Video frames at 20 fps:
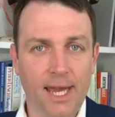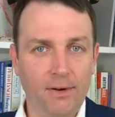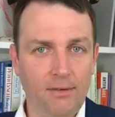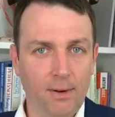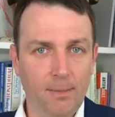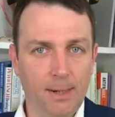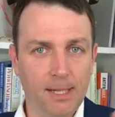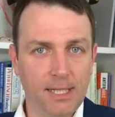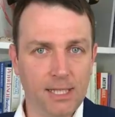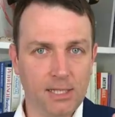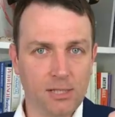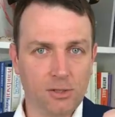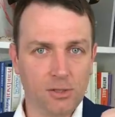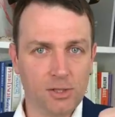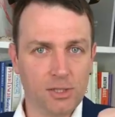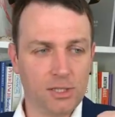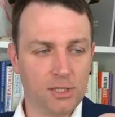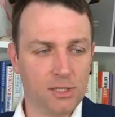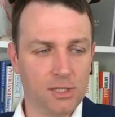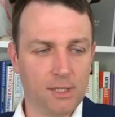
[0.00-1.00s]
everybody is
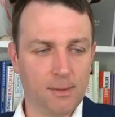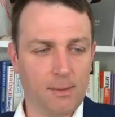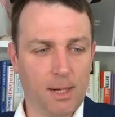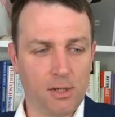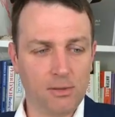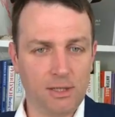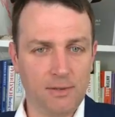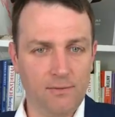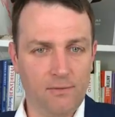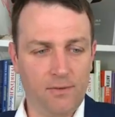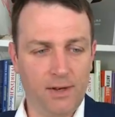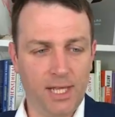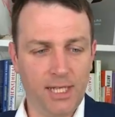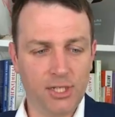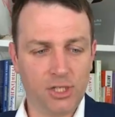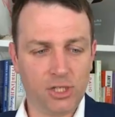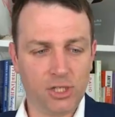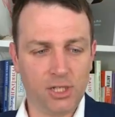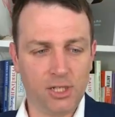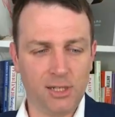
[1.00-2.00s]
concerned about
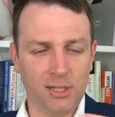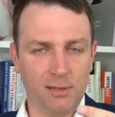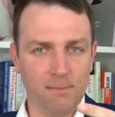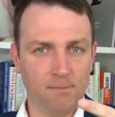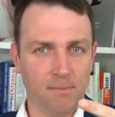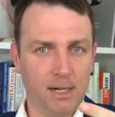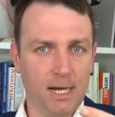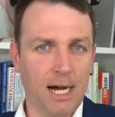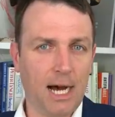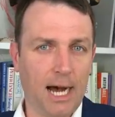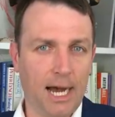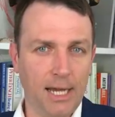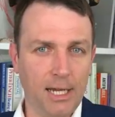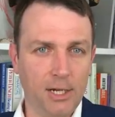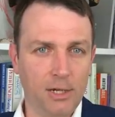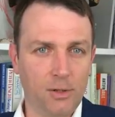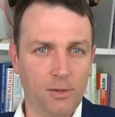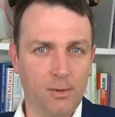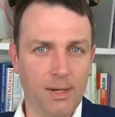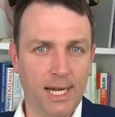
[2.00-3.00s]
inflation,
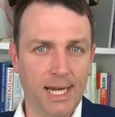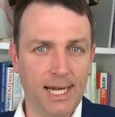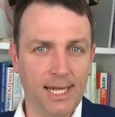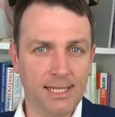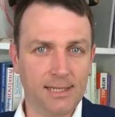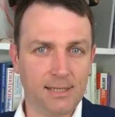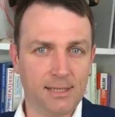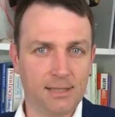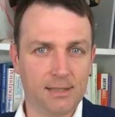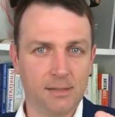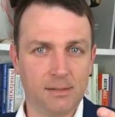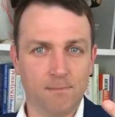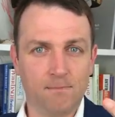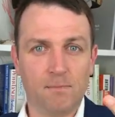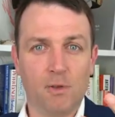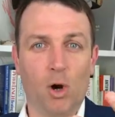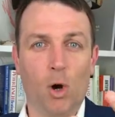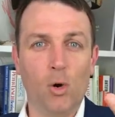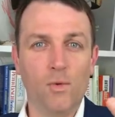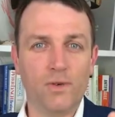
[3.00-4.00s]
higher rates,
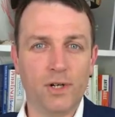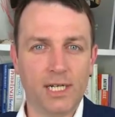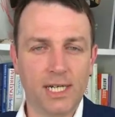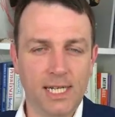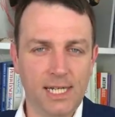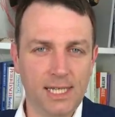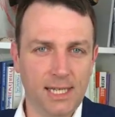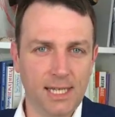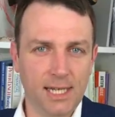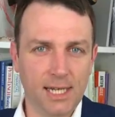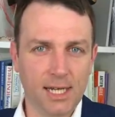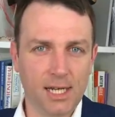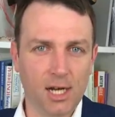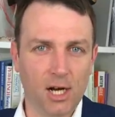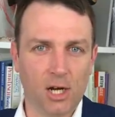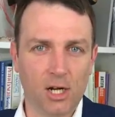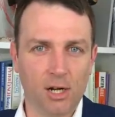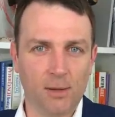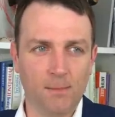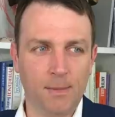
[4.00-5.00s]
overheating
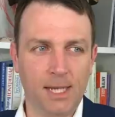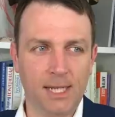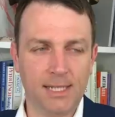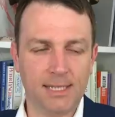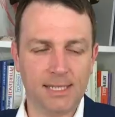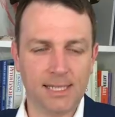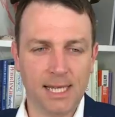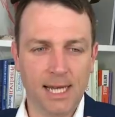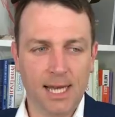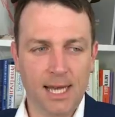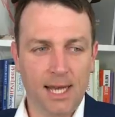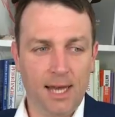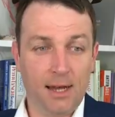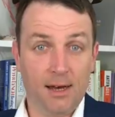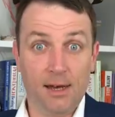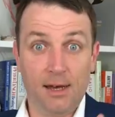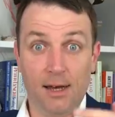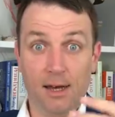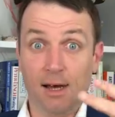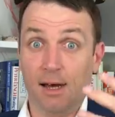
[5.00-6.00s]
economies,
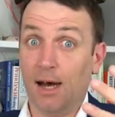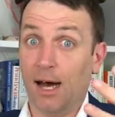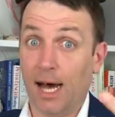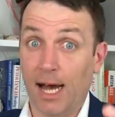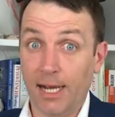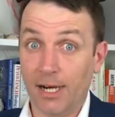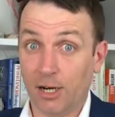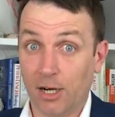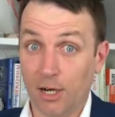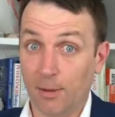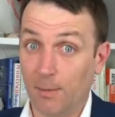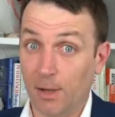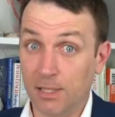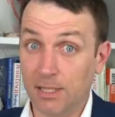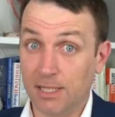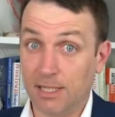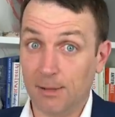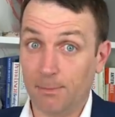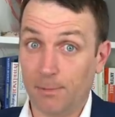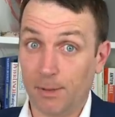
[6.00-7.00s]
uh, higher
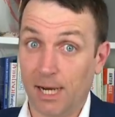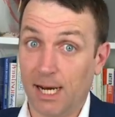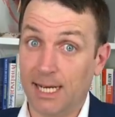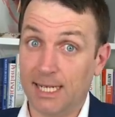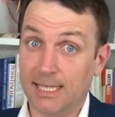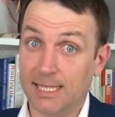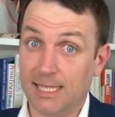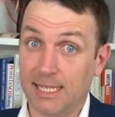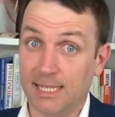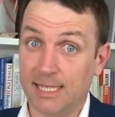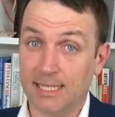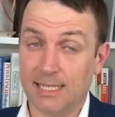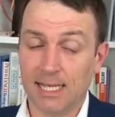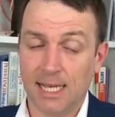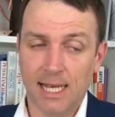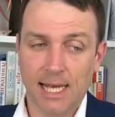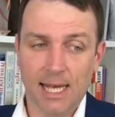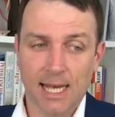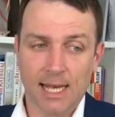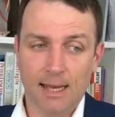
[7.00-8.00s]
commodity prices.
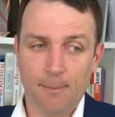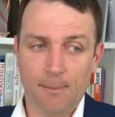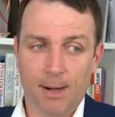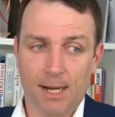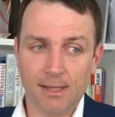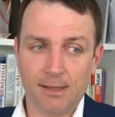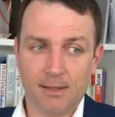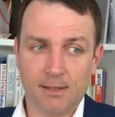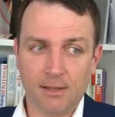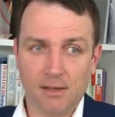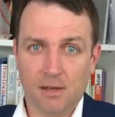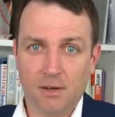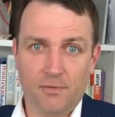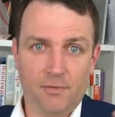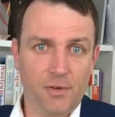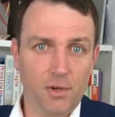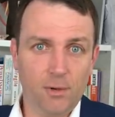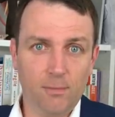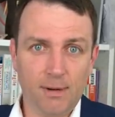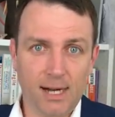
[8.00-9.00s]
But a
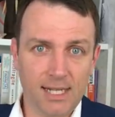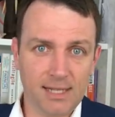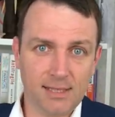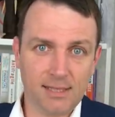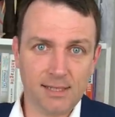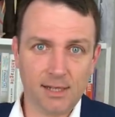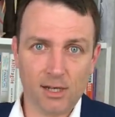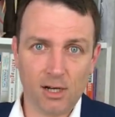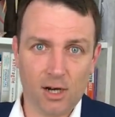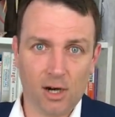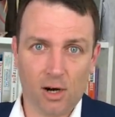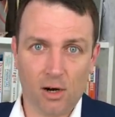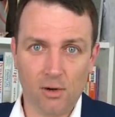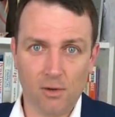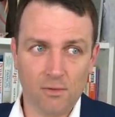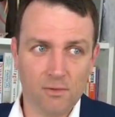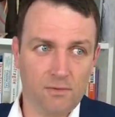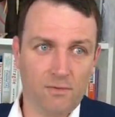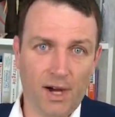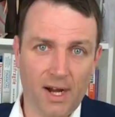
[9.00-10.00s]
few months
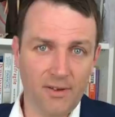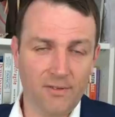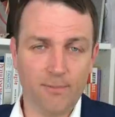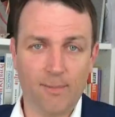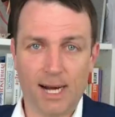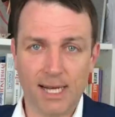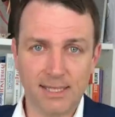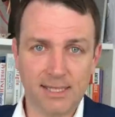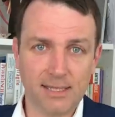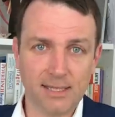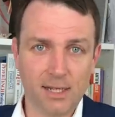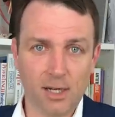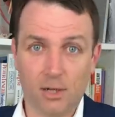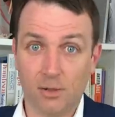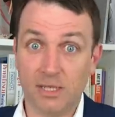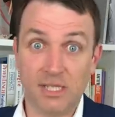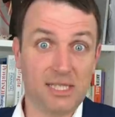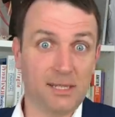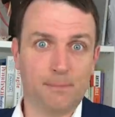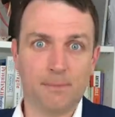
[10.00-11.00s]
ago, five months ago
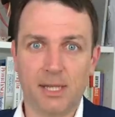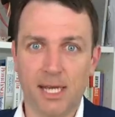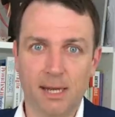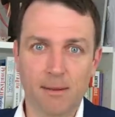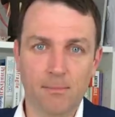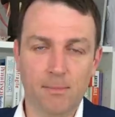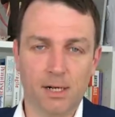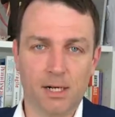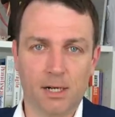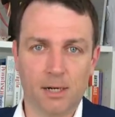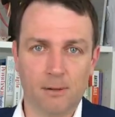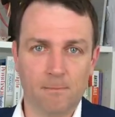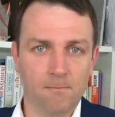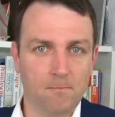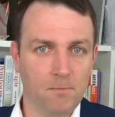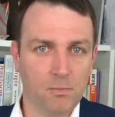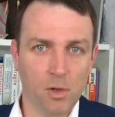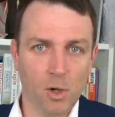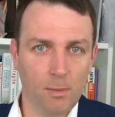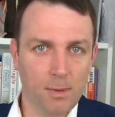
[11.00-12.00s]
in September,
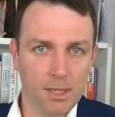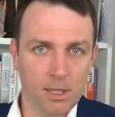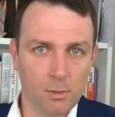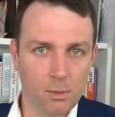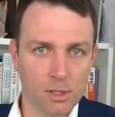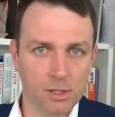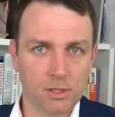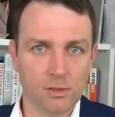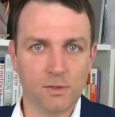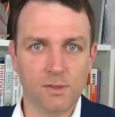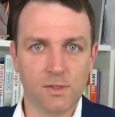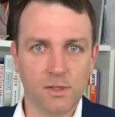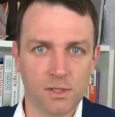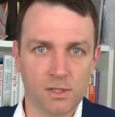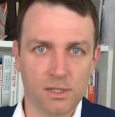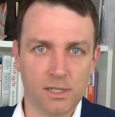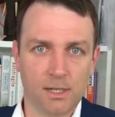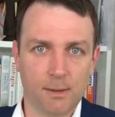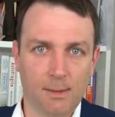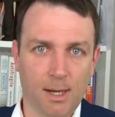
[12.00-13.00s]
nobody was
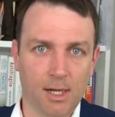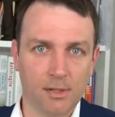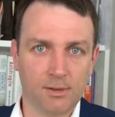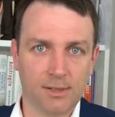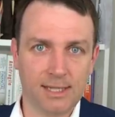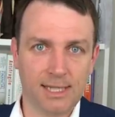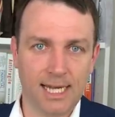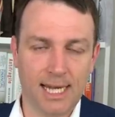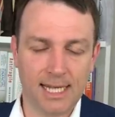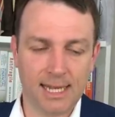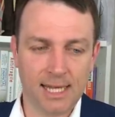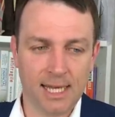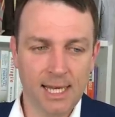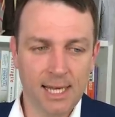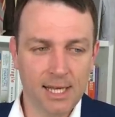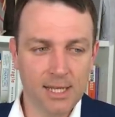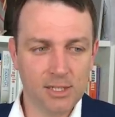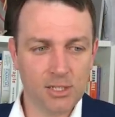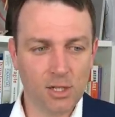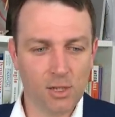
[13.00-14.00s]
concerned about that.
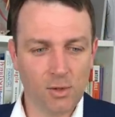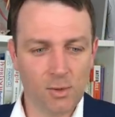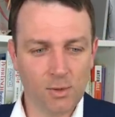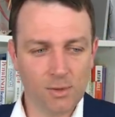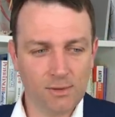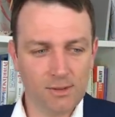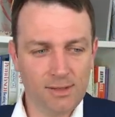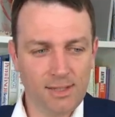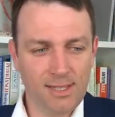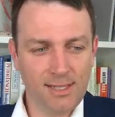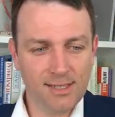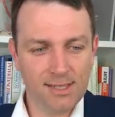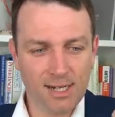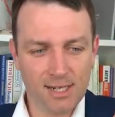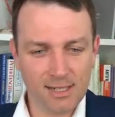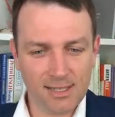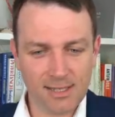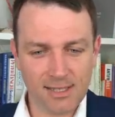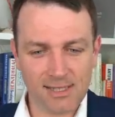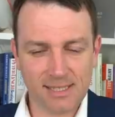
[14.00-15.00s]
So these
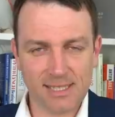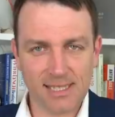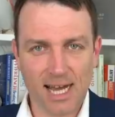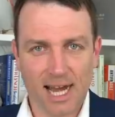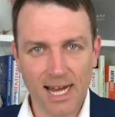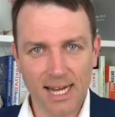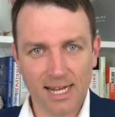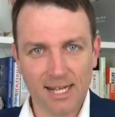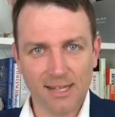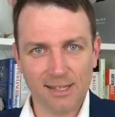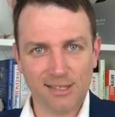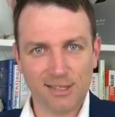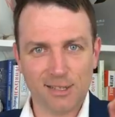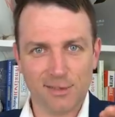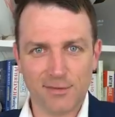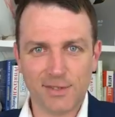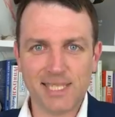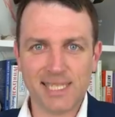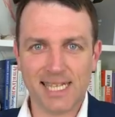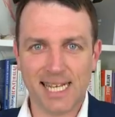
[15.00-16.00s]
are the cycles
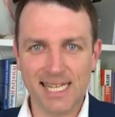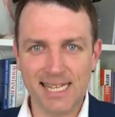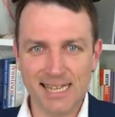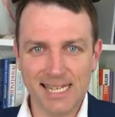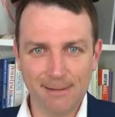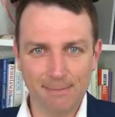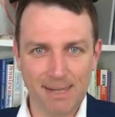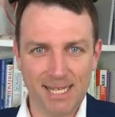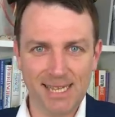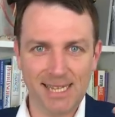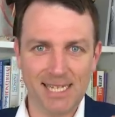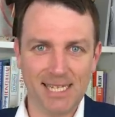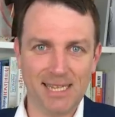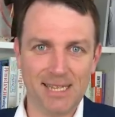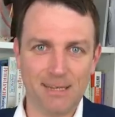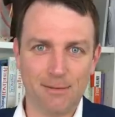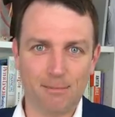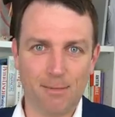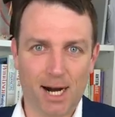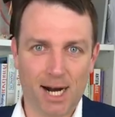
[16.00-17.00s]
of sentiment in
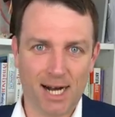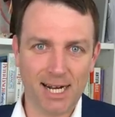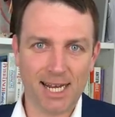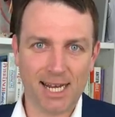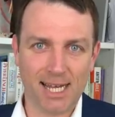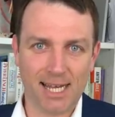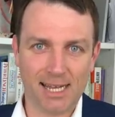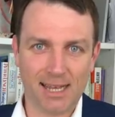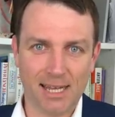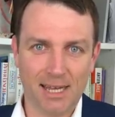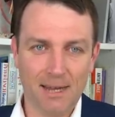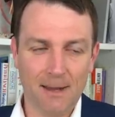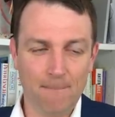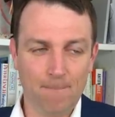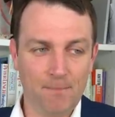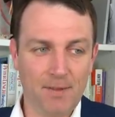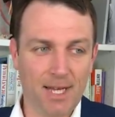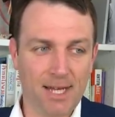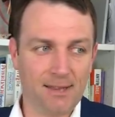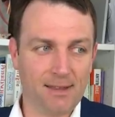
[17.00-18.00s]
the market,
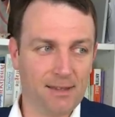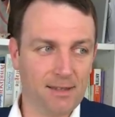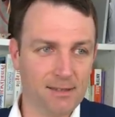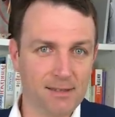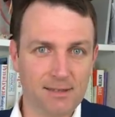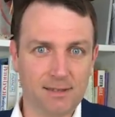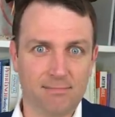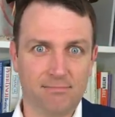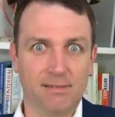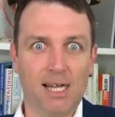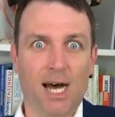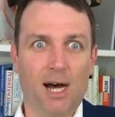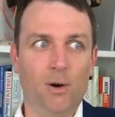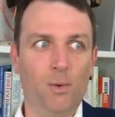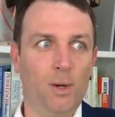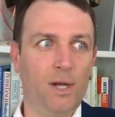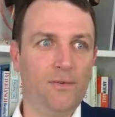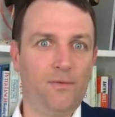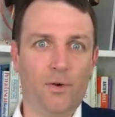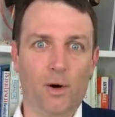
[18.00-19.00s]
that now
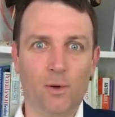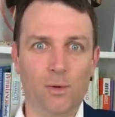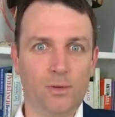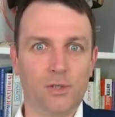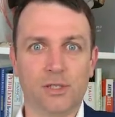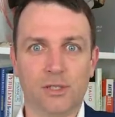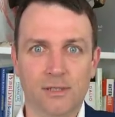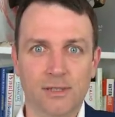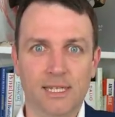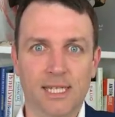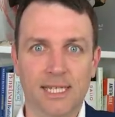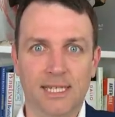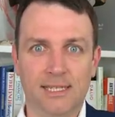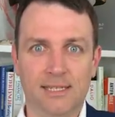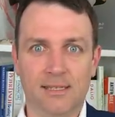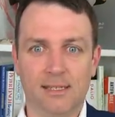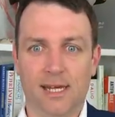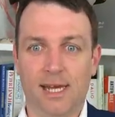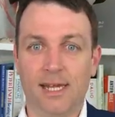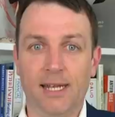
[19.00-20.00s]
we focus on
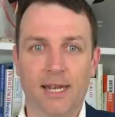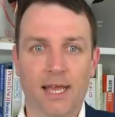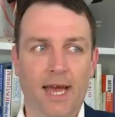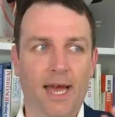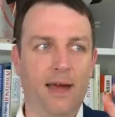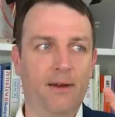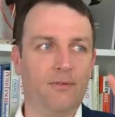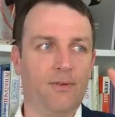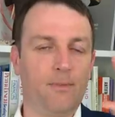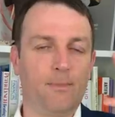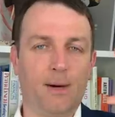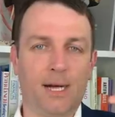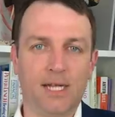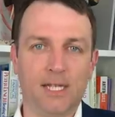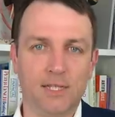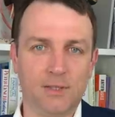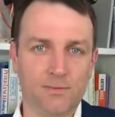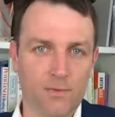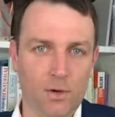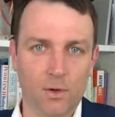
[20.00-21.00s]
this and
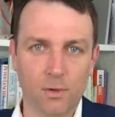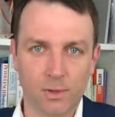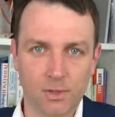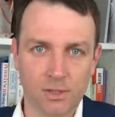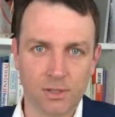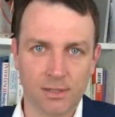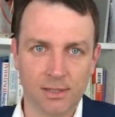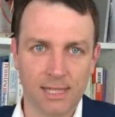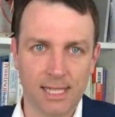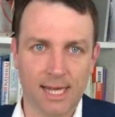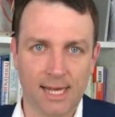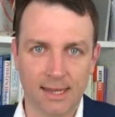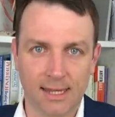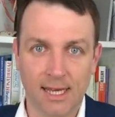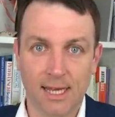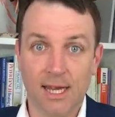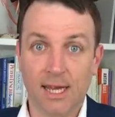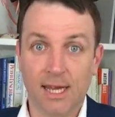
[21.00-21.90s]
everybody's focused on that.